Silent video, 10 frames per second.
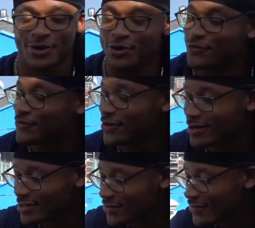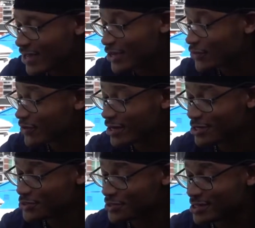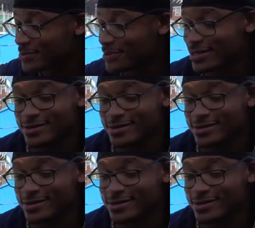hopefully I'll live like 300 something.